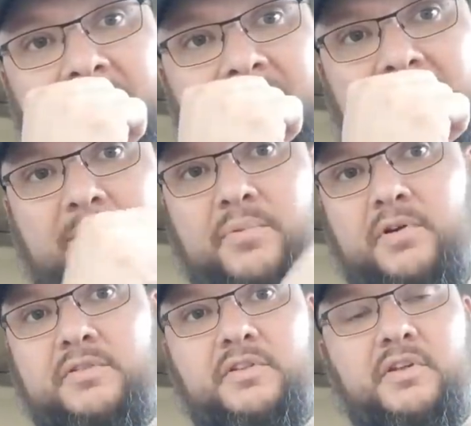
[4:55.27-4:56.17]
you know,
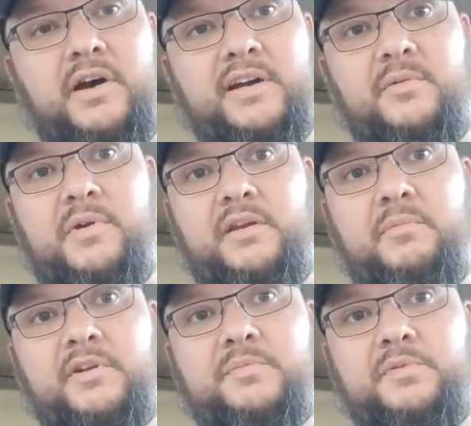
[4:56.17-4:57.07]
broke the law,
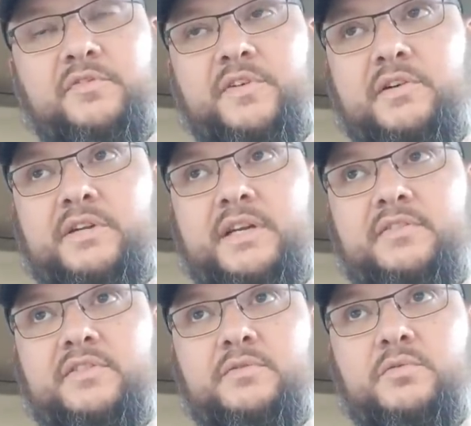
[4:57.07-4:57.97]
committed multiple
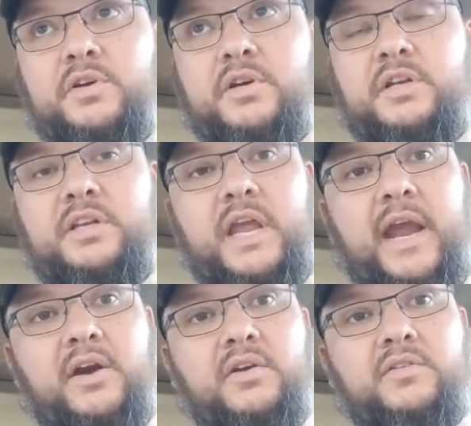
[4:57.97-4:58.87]
felonies. And we're going to
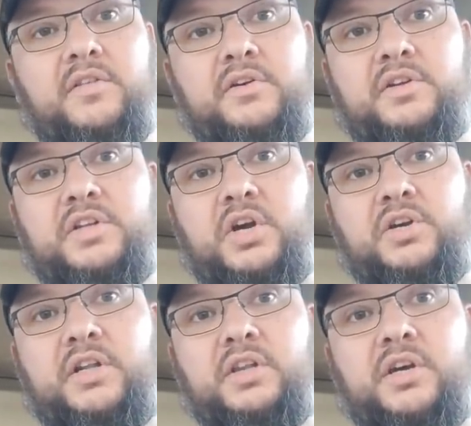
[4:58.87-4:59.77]
air their
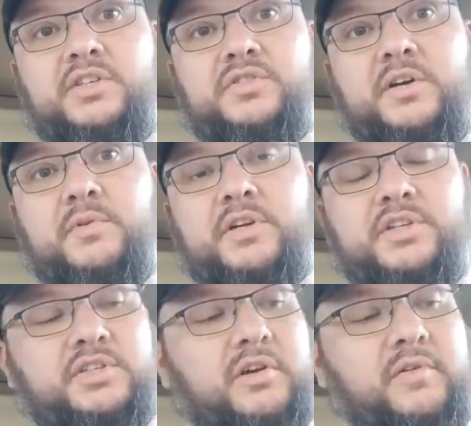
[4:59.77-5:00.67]
dirty laundry. We're going
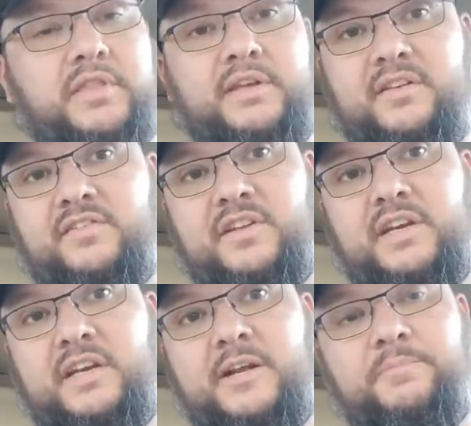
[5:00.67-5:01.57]
to show everything the
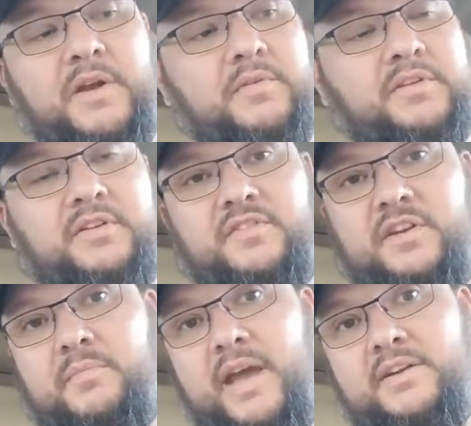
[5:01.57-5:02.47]
city did, everything the
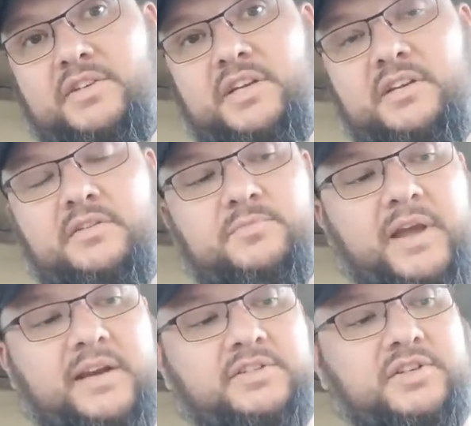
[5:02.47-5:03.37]
city manager
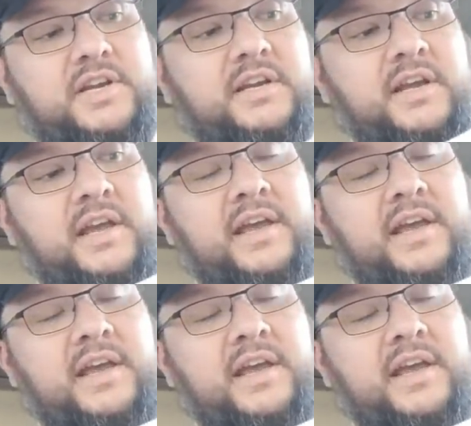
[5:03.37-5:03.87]
manager did